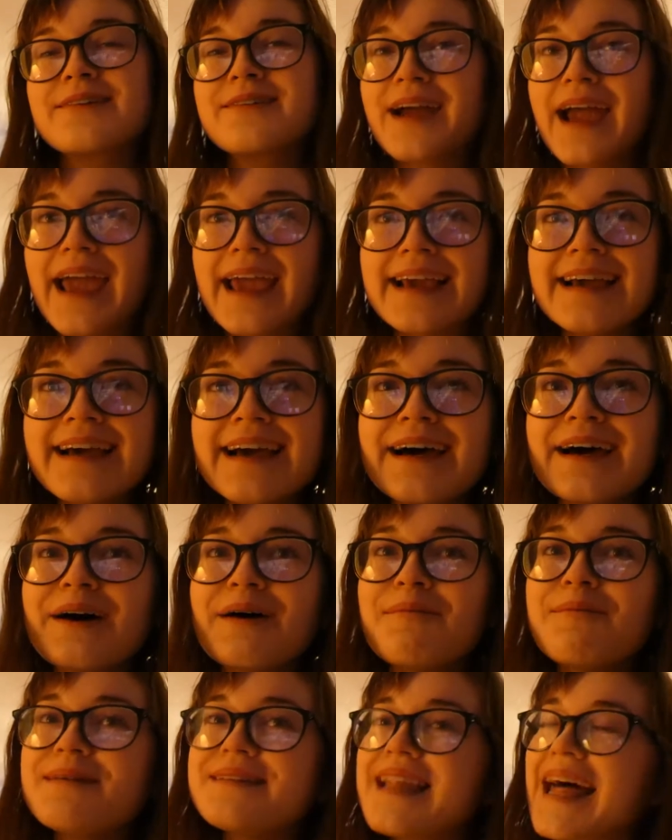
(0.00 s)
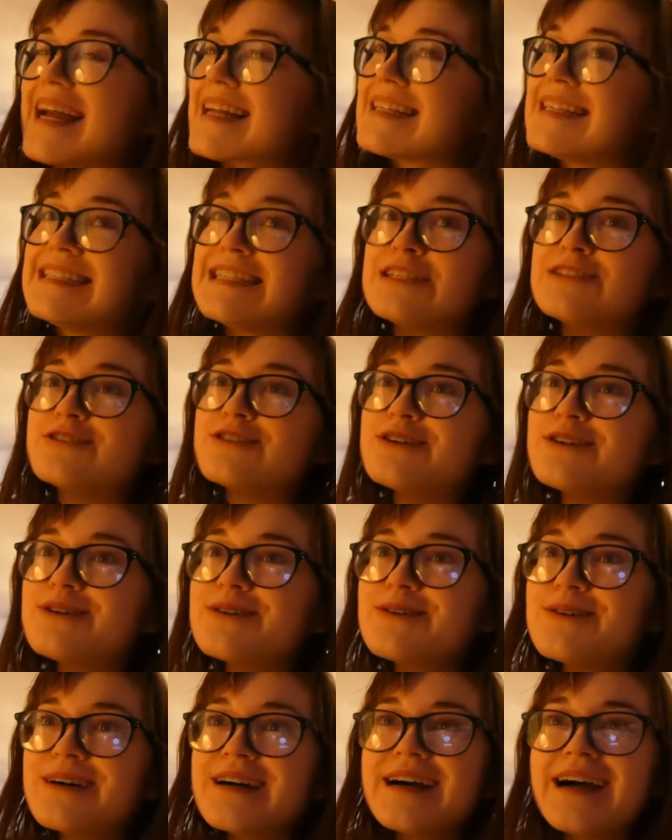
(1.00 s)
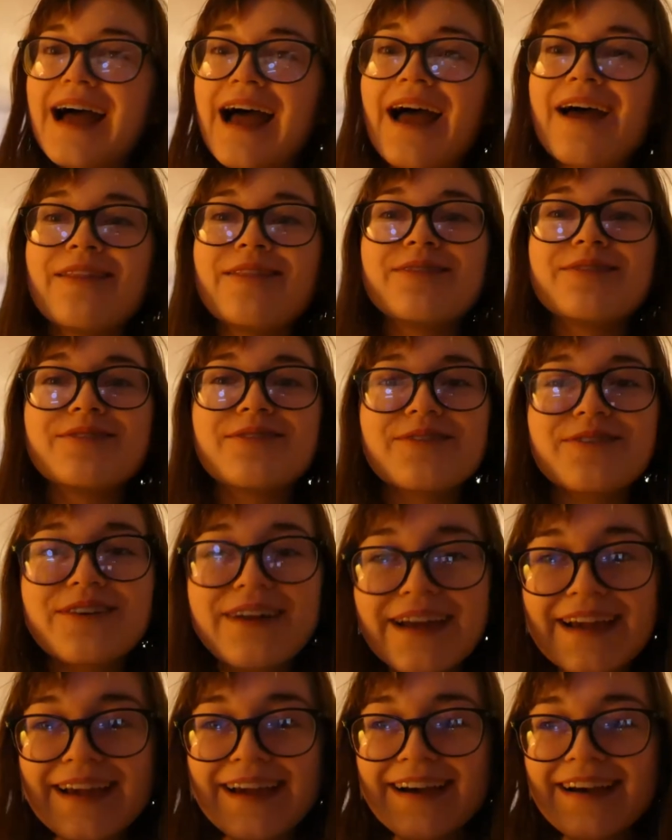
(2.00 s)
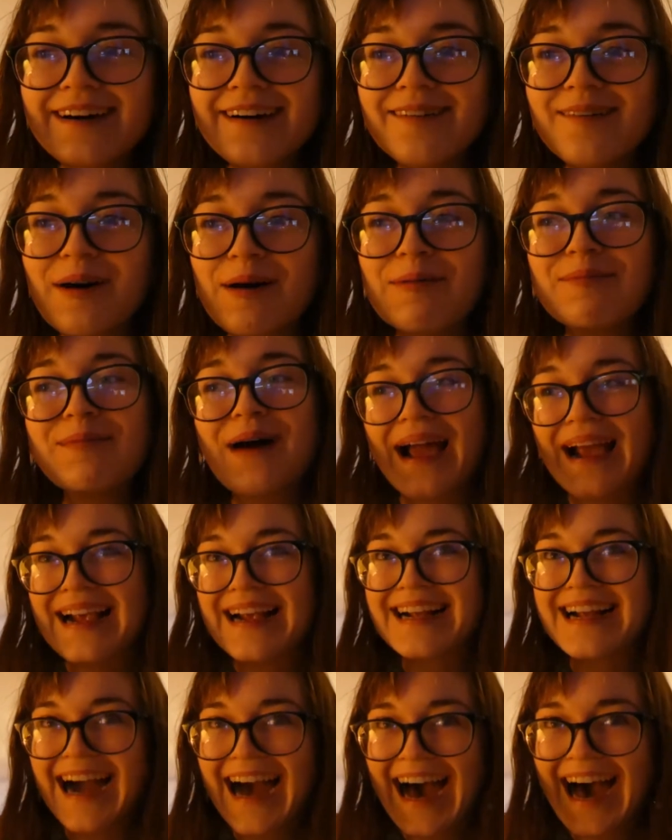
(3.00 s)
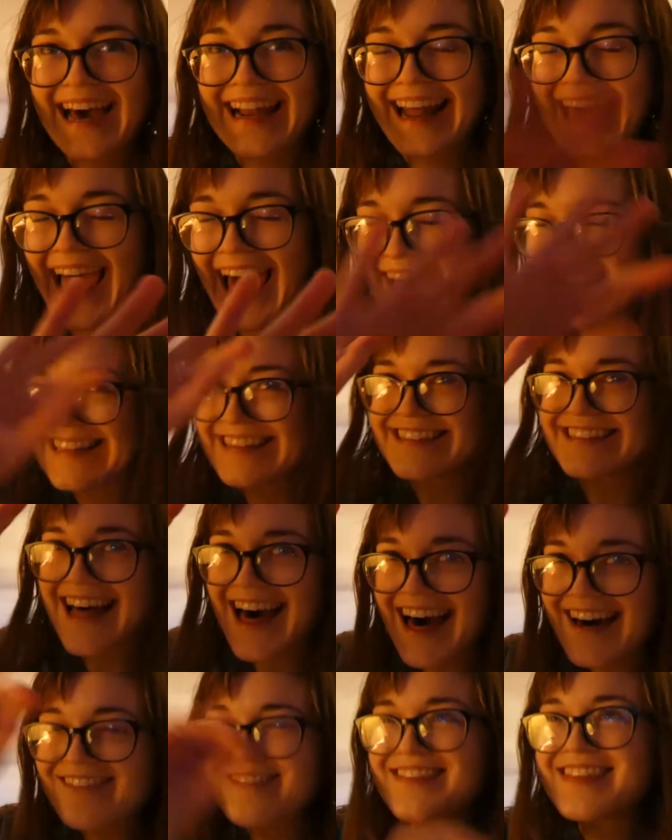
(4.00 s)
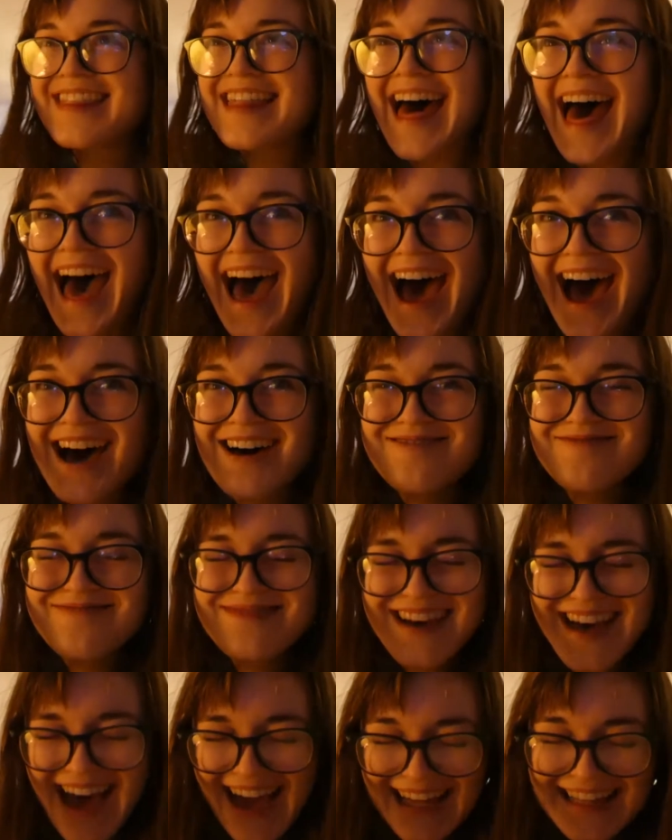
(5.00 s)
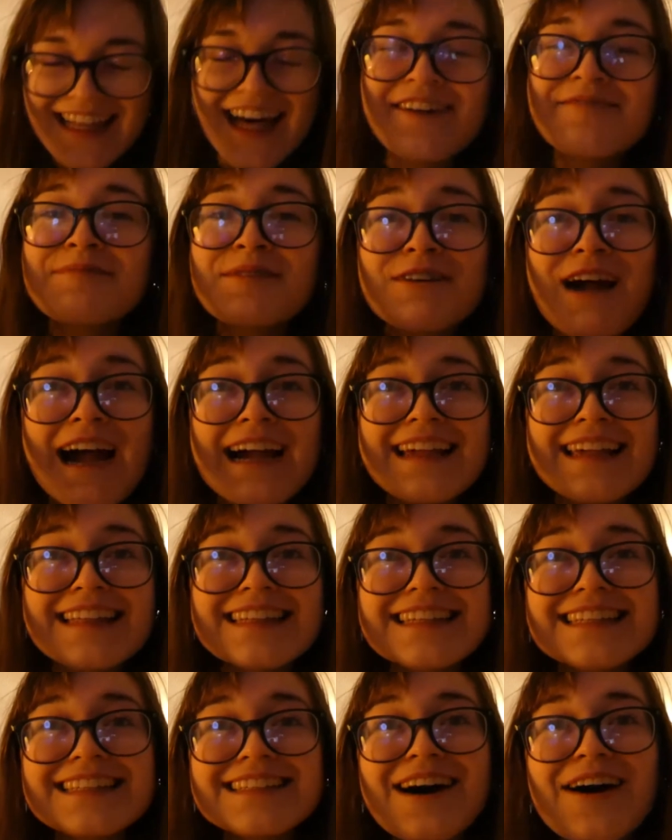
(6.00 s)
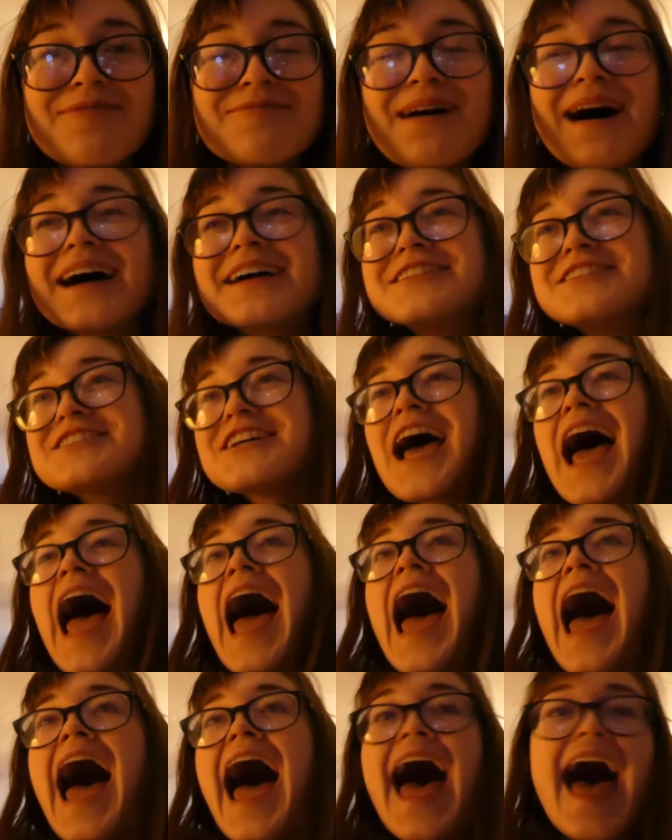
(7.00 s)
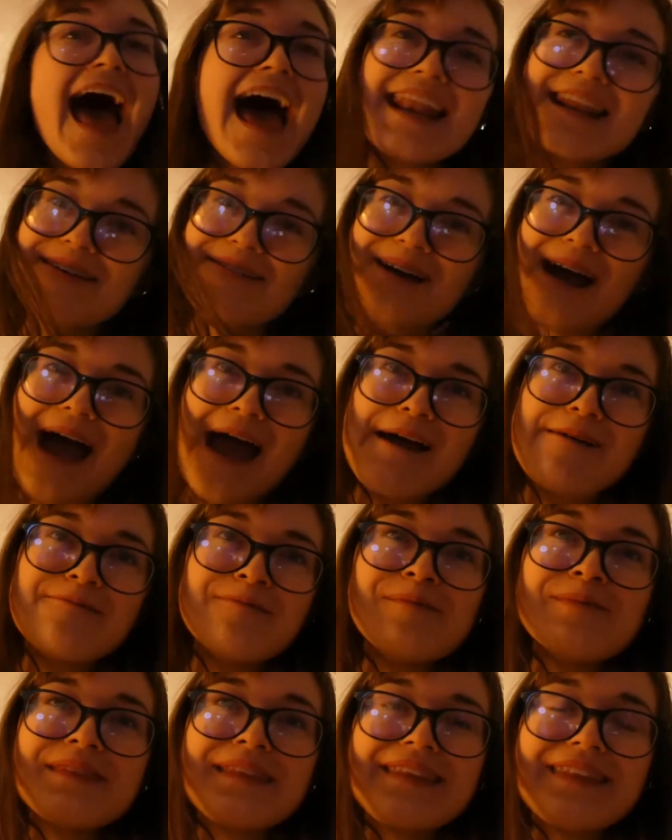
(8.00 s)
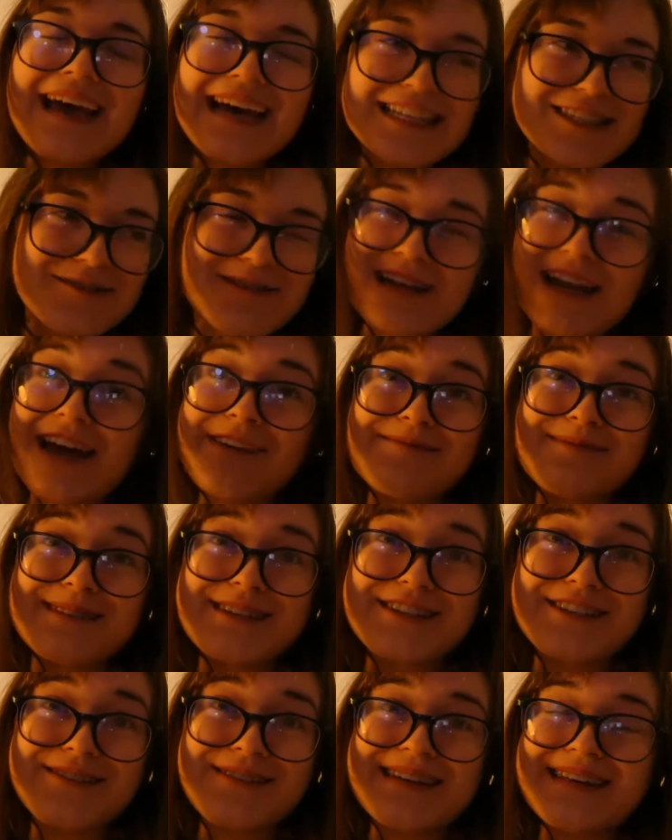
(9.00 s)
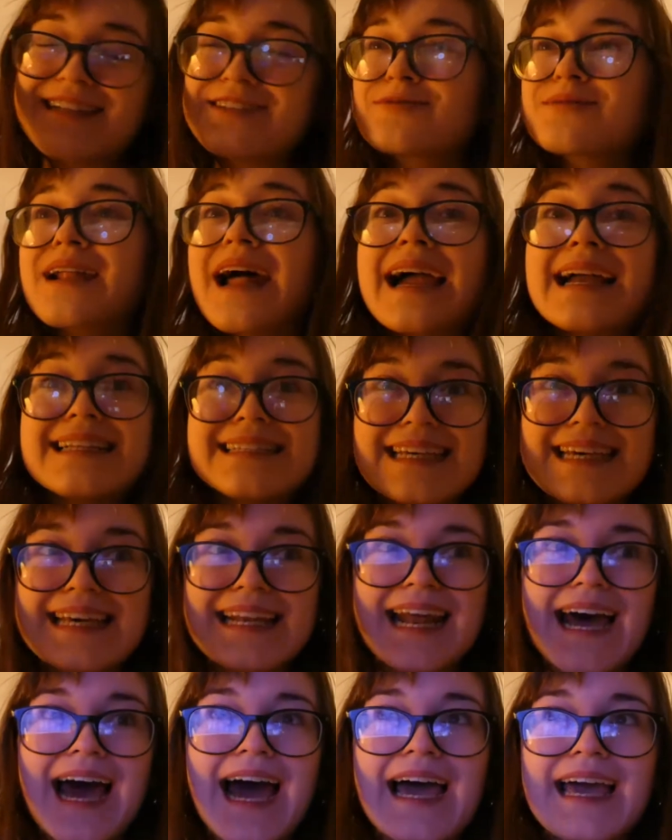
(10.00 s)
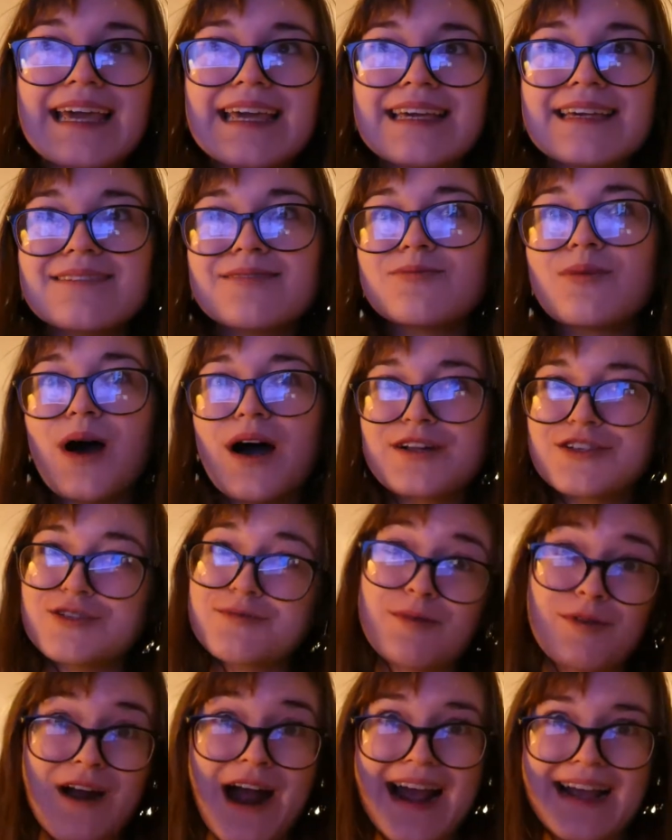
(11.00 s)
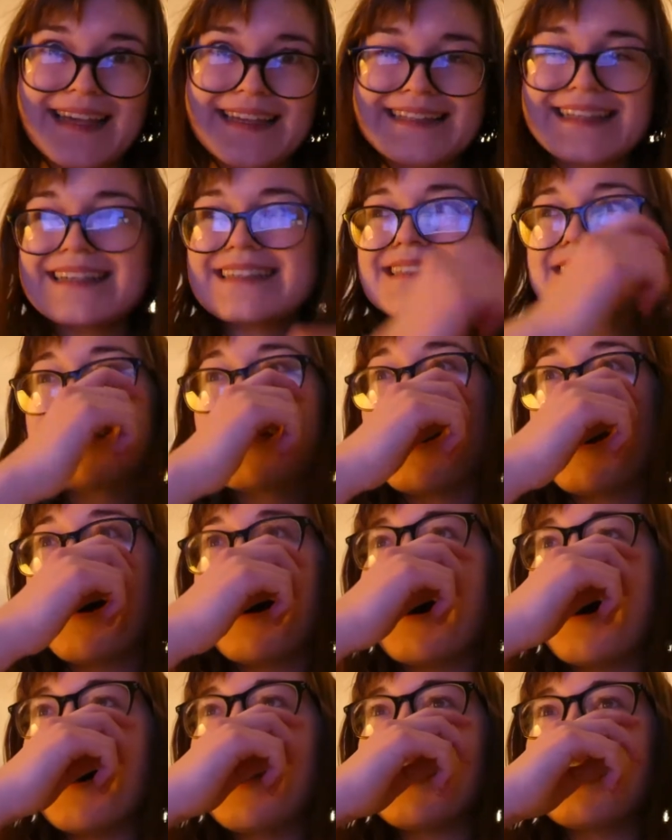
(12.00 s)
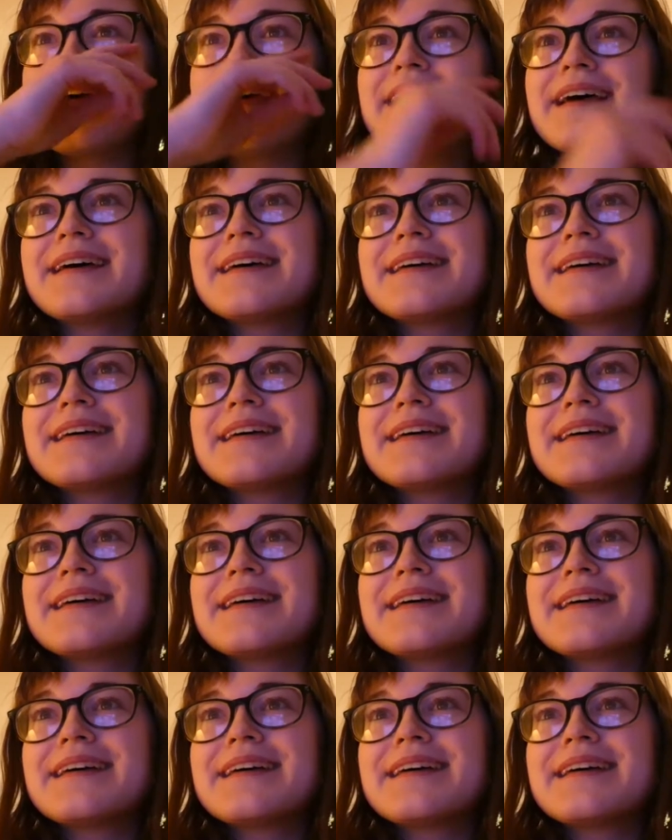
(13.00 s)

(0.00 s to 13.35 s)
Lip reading: okay? But like season 2 and 3, my God, I love them. I love Miraculous so much. Anyway, that's what I've been doing. That's what I did. I watched Miraculous. I